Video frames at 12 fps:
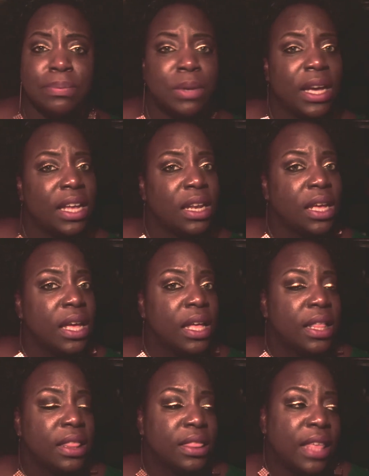But
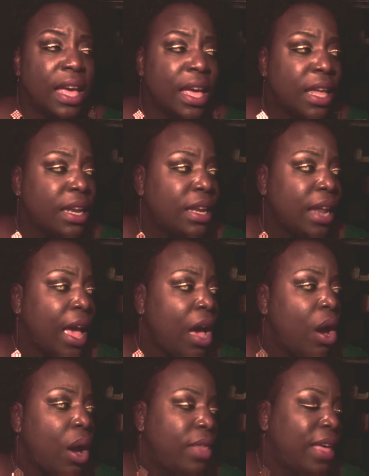then now